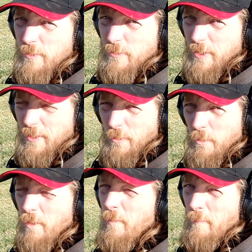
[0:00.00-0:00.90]

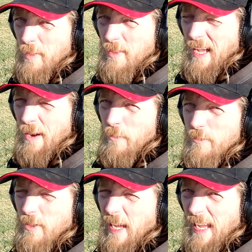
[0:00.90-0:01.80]
signal, but now
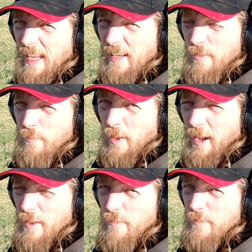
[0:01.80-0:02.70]
it's
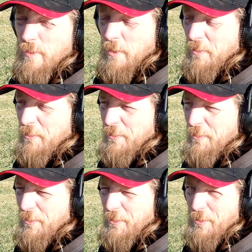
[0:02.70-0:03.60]
eighty-five.
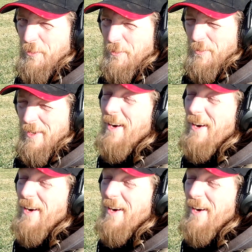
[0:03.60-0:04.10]
Hoo-hoo.